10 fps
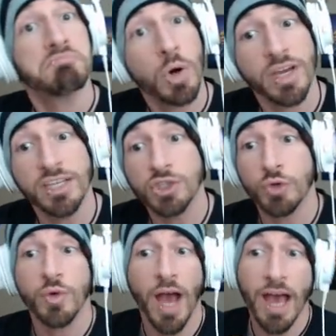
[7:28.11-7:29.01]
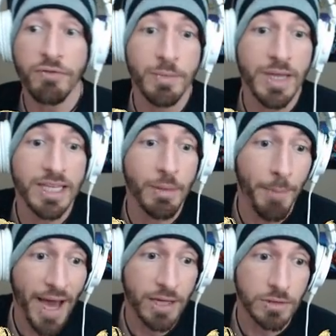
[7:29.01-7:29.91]
Okay, so if you have him in the
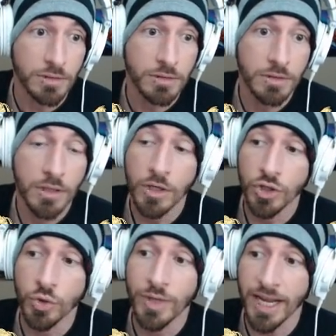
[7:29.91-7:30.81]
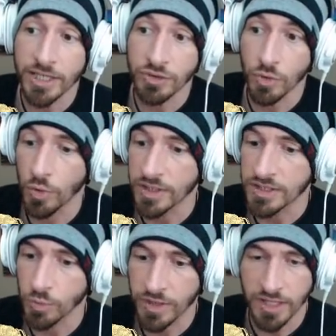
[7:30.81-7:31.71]
battle, you get extra
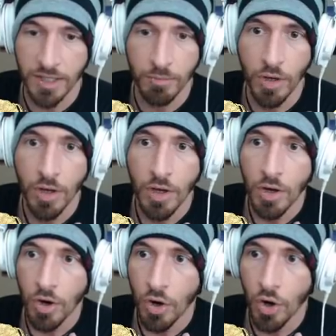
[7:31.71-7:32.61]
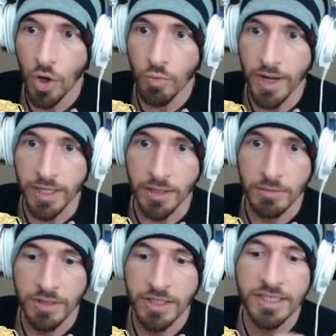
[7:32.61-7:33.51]
coins with him already.
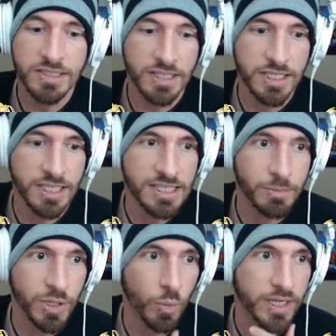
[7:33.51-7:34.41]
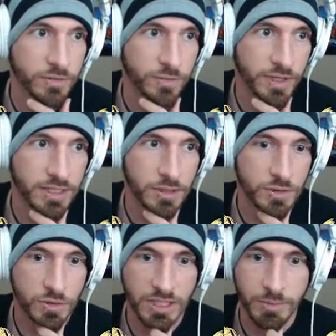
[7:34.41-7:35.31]
He's He needs to be awakened for that, though,
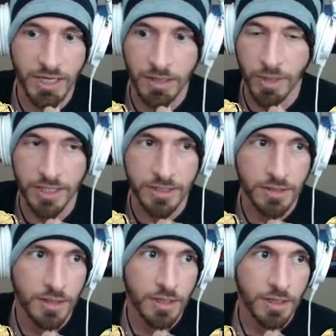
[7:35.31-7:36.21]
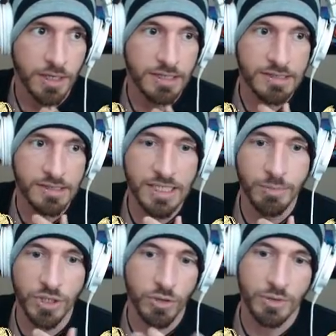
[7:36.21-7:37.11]
so keep that in mind. He doesn't to
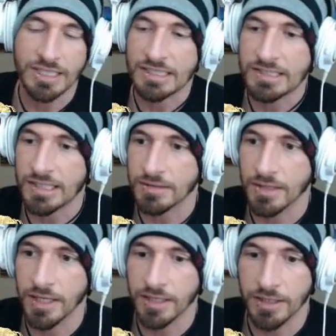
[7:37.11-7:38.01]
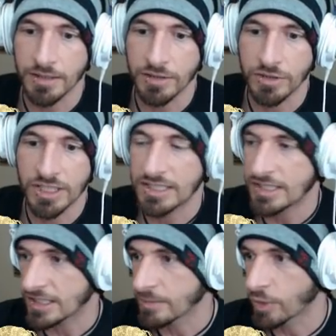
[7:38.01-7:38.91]
be... You don't need to six, like, uh,
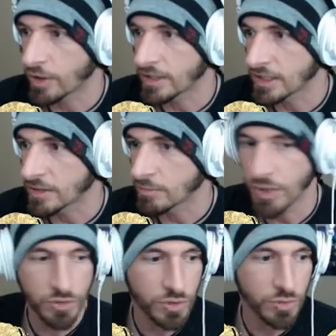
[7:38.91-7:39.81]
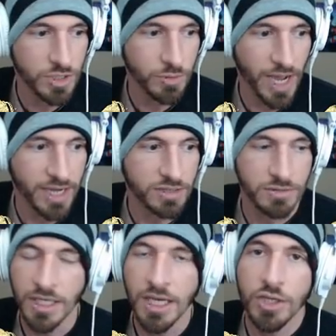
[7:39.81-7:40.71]
G6 him or anything, but you do need to
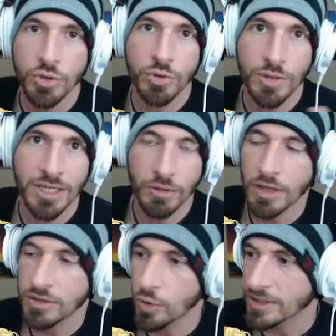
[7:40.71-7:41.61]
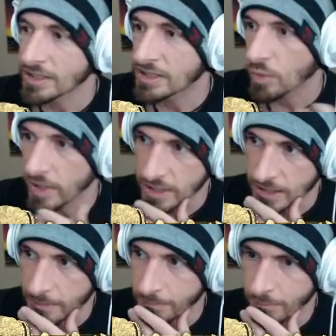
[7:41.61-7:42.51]
actually... You do need to, to at least awaken
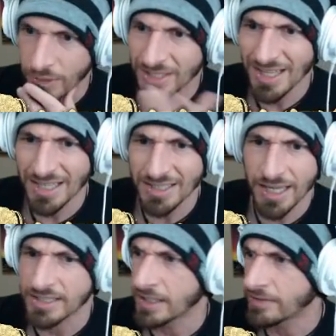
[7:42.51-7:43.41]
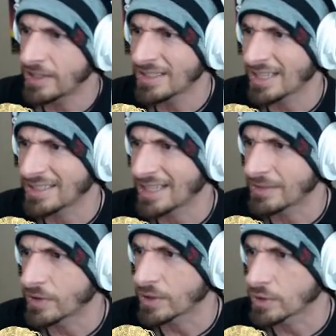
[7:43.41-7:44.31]
him. But he's not that... He's not that
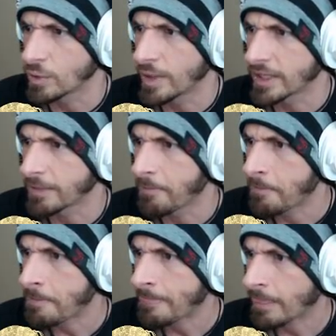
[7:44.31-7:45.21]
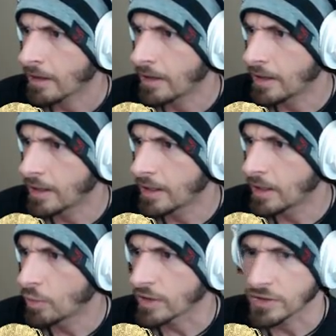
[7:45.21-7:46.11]
difficult to awaken.
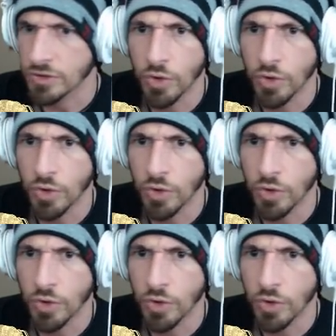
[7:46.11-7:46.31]
Uh, what else?